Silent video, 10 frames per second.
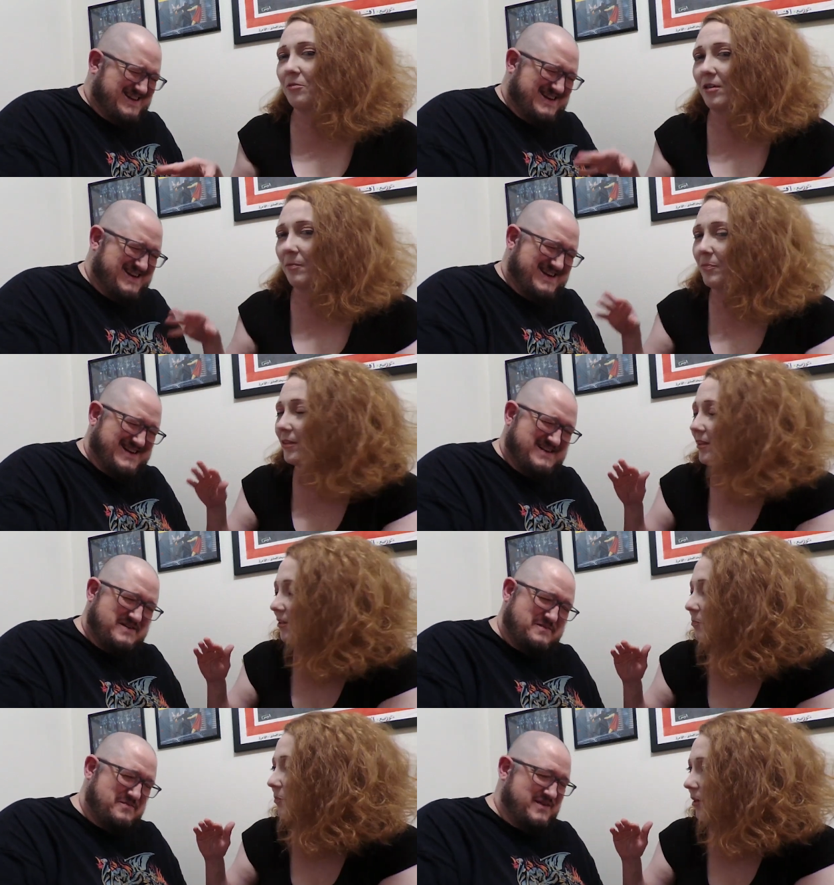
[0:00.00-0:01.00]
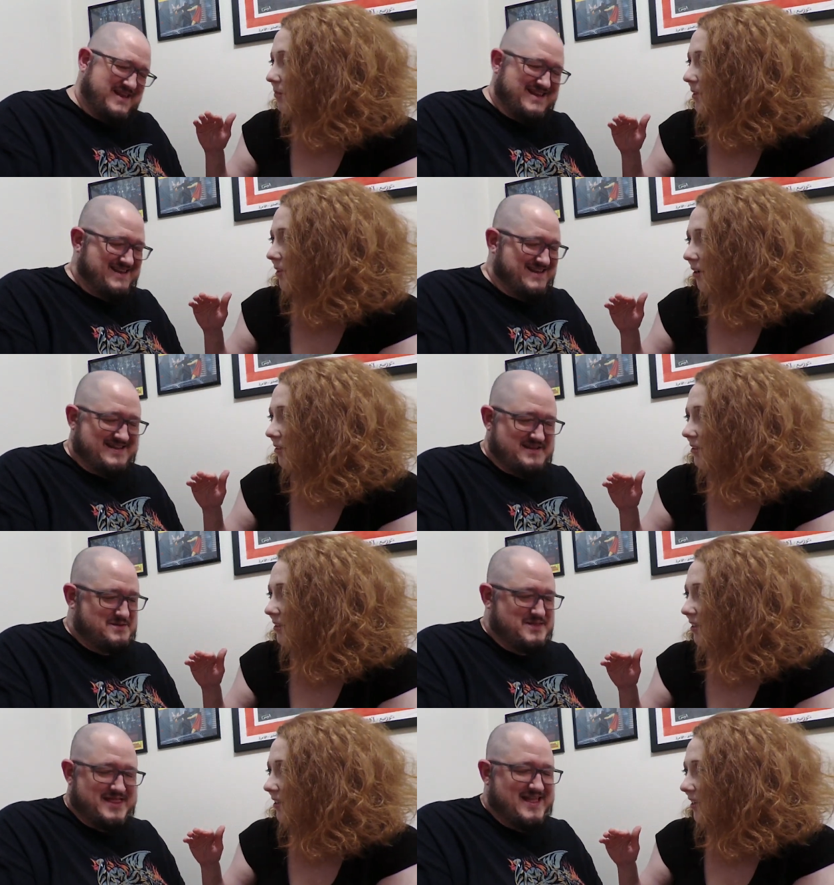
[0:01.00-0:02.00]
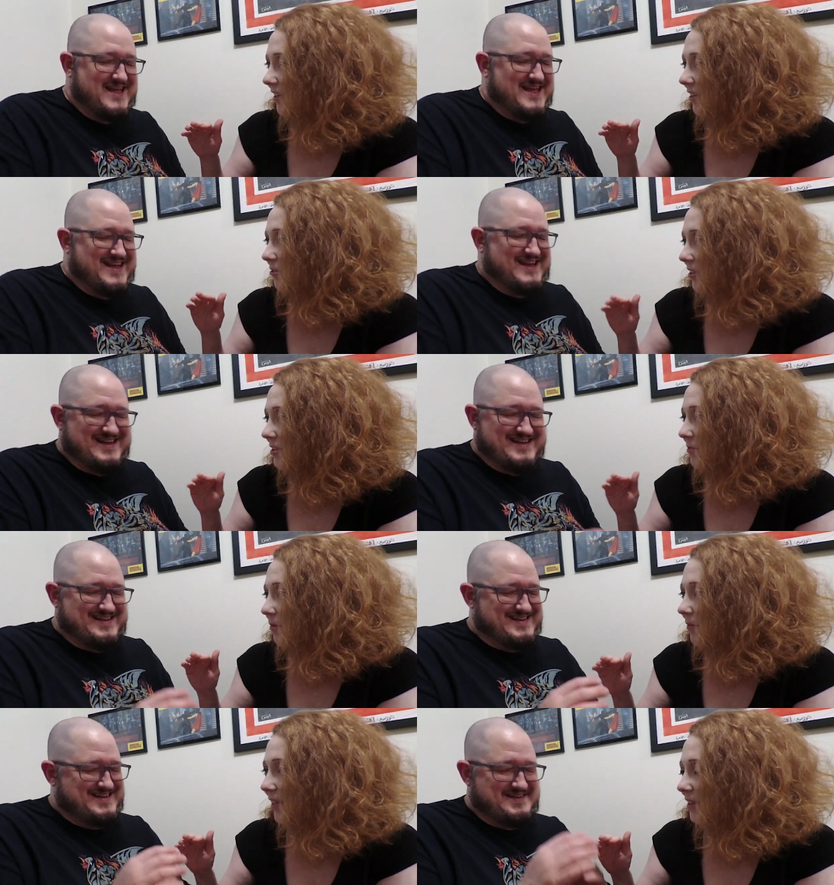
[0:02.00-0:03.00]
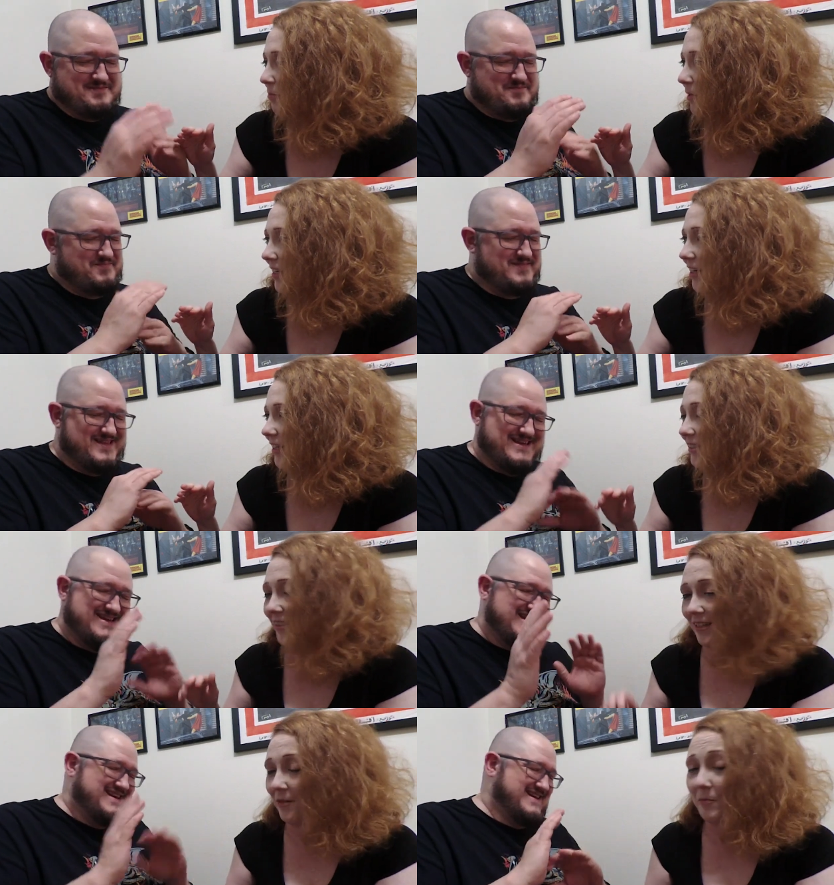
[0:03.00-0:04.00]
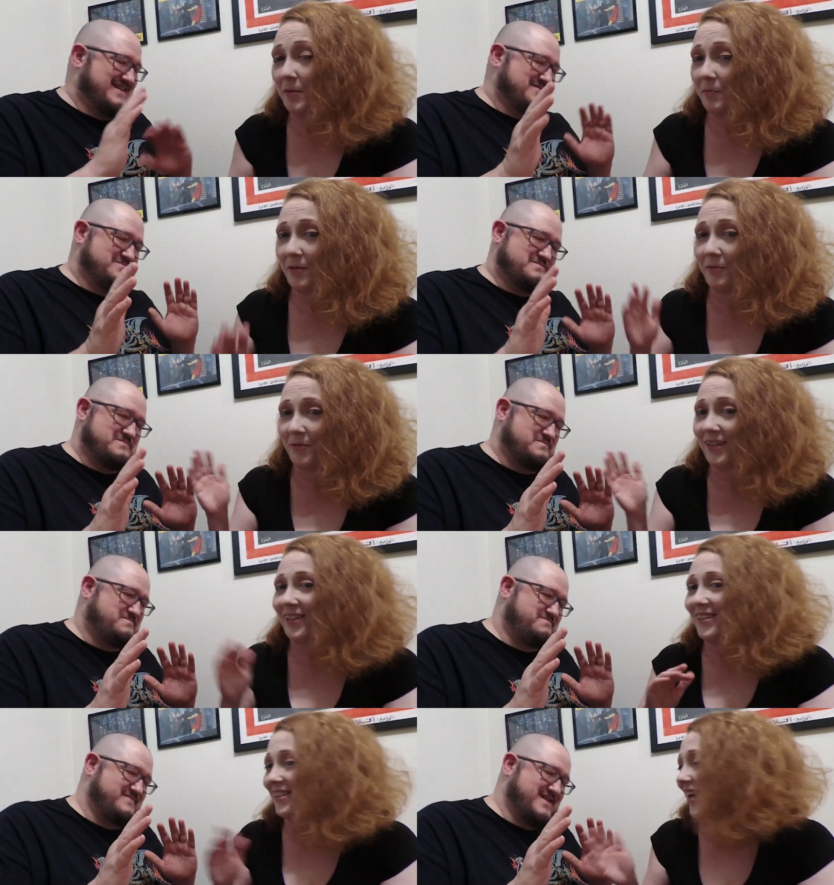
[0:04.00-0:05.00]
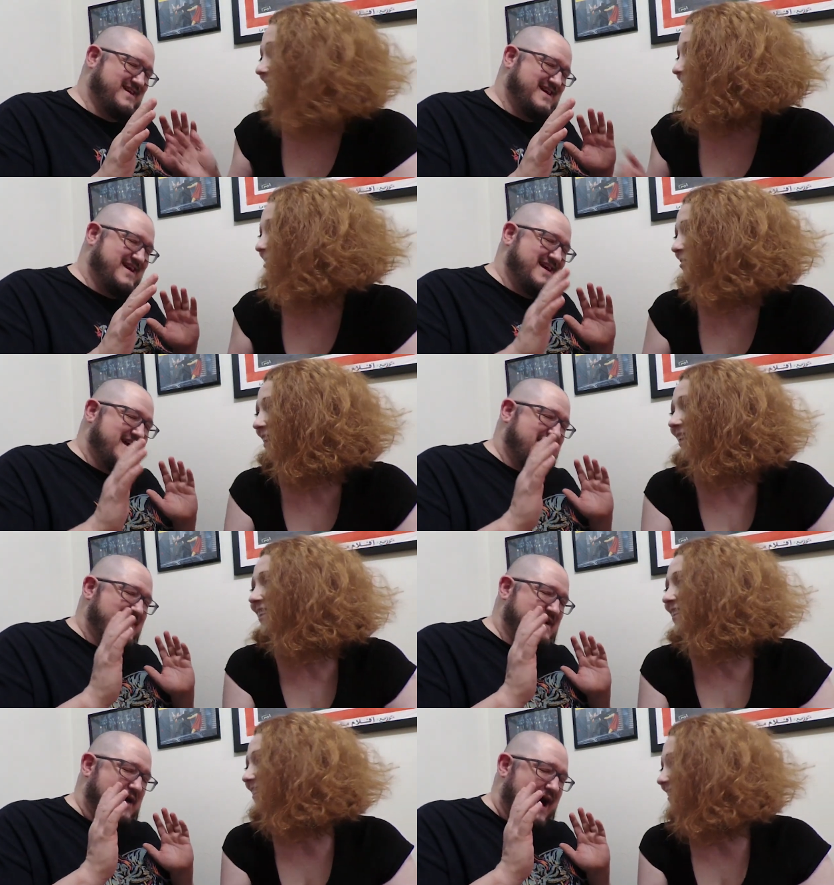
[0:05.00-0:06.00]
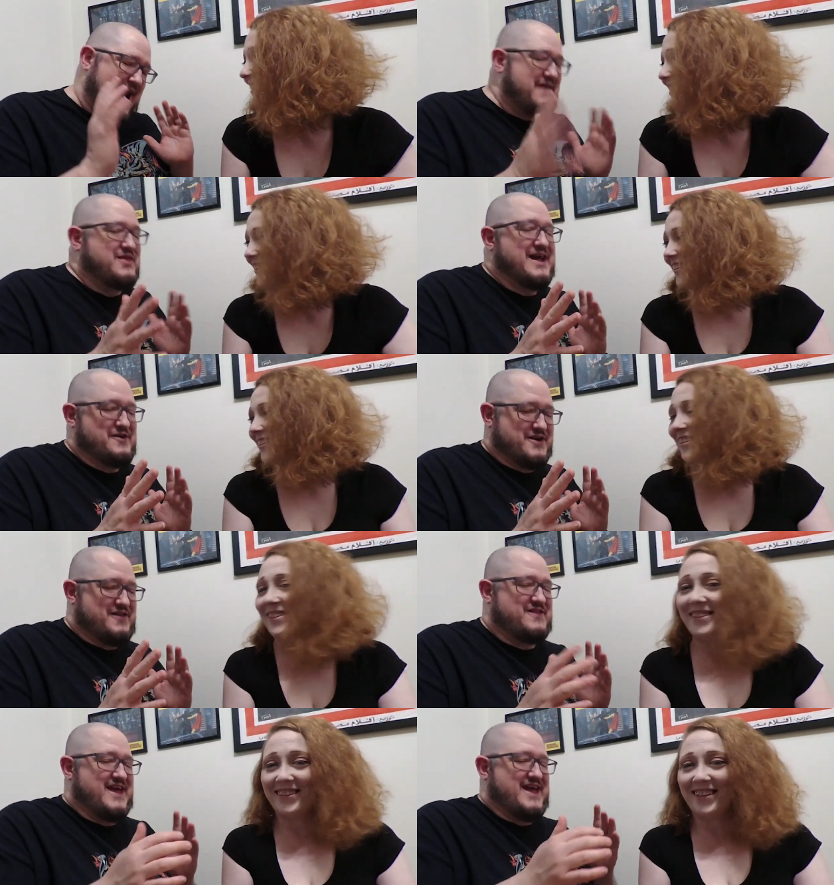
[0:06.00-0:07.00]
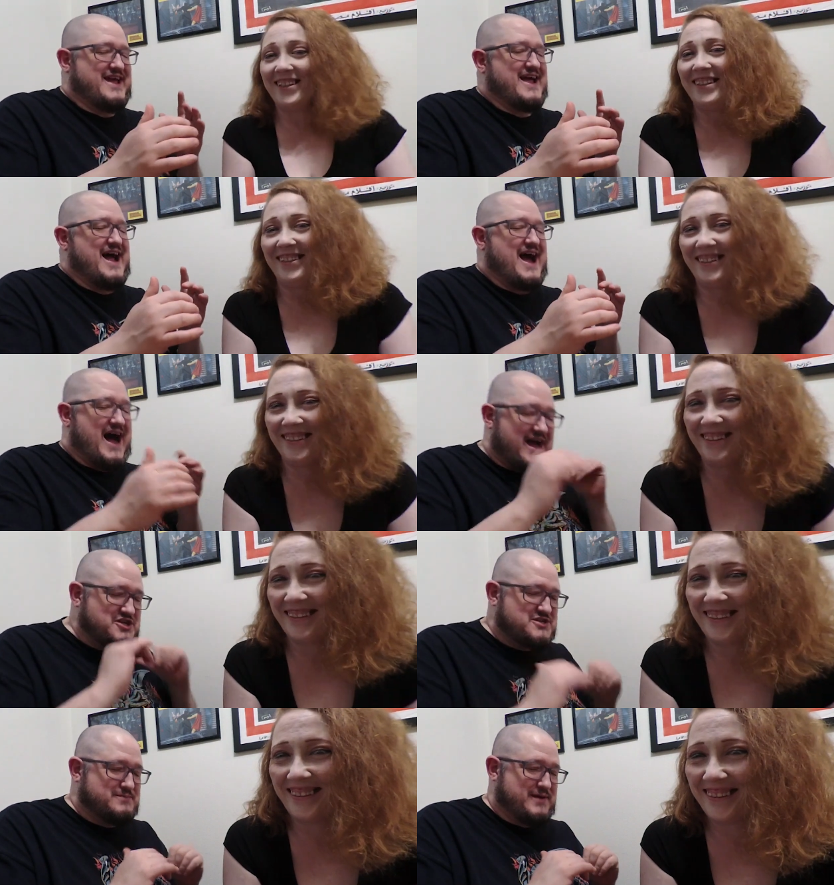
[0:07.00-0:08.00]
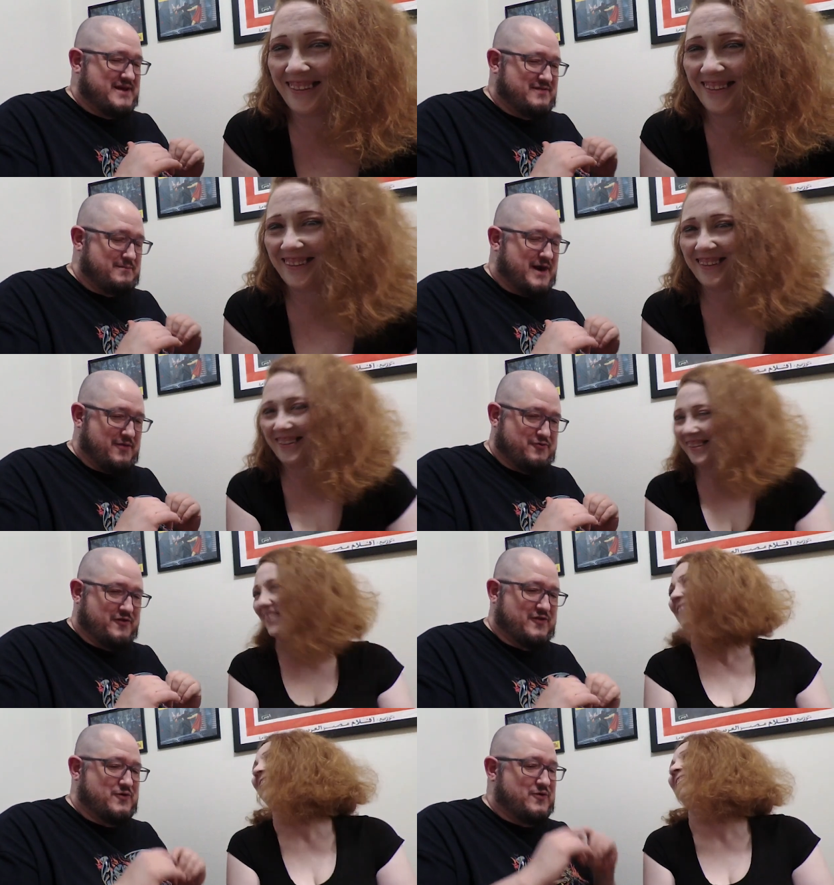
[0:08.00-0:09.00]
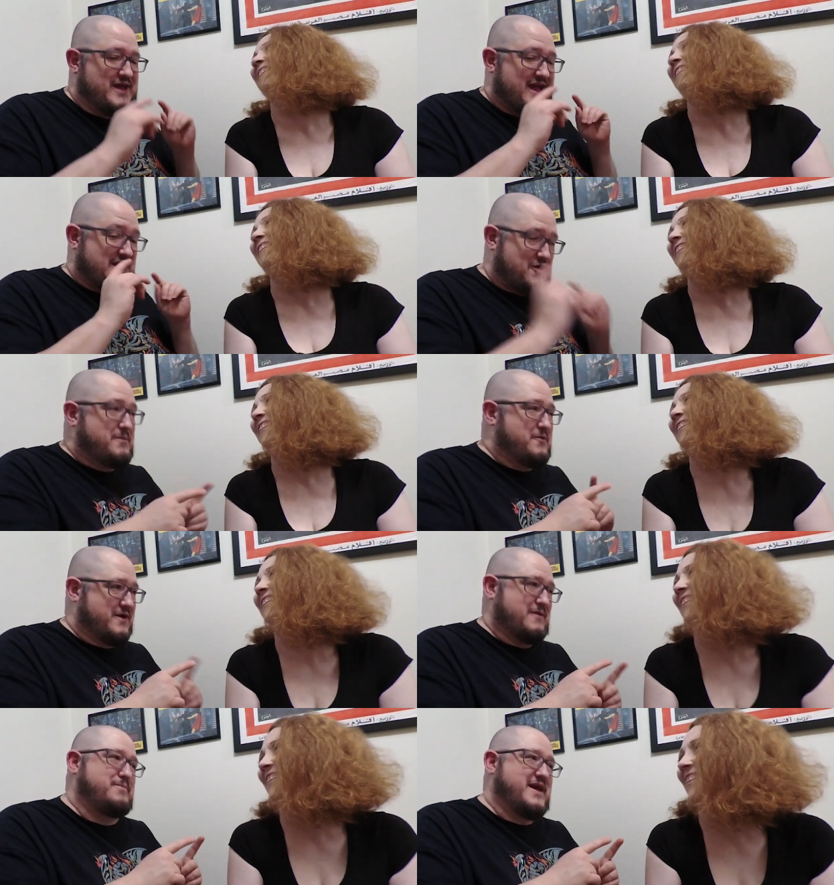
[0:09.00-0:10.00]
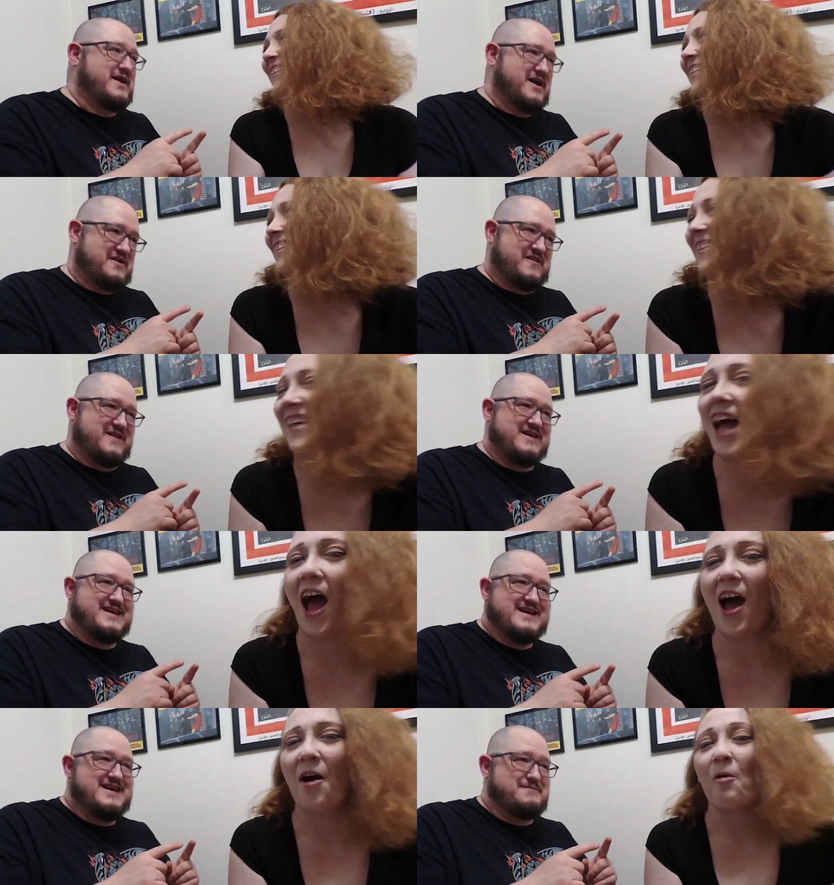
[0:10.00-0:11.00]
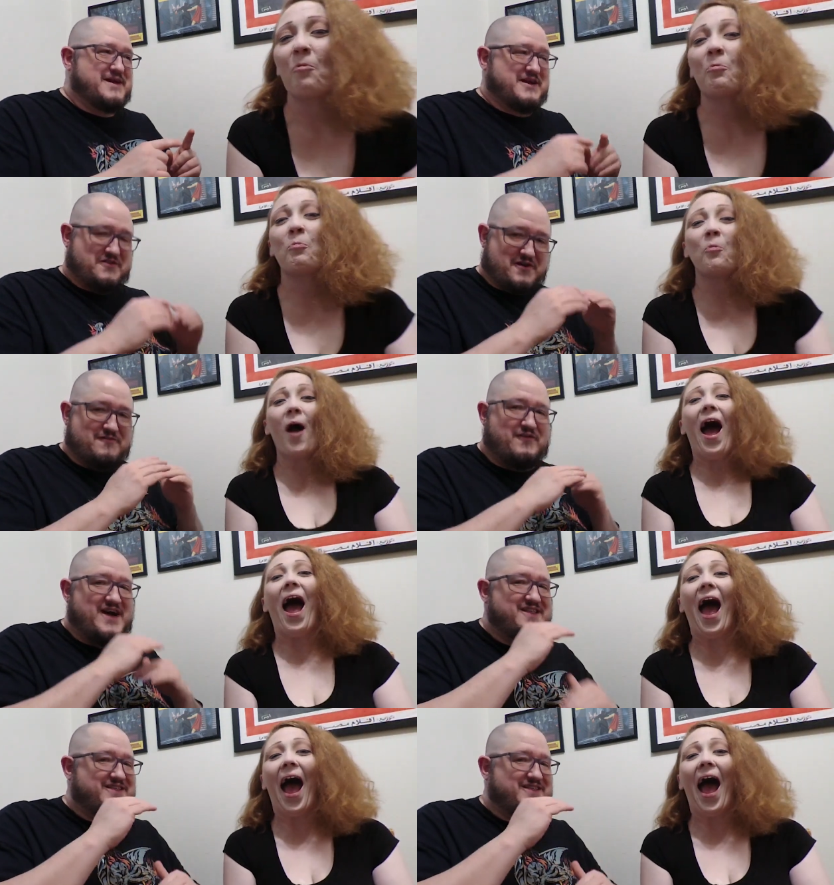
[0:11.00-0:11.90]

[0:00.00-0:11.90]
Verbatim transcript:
Speaker 1: a couple of little Barbie dolls and I'll dress them up like the Peanuts and it'd be perfectly sized, right?
Speaker 2: I thought you were going to say, I should be in the Mothra suit and you be one of the Peanuts because you're
Speaker 1: wow. fun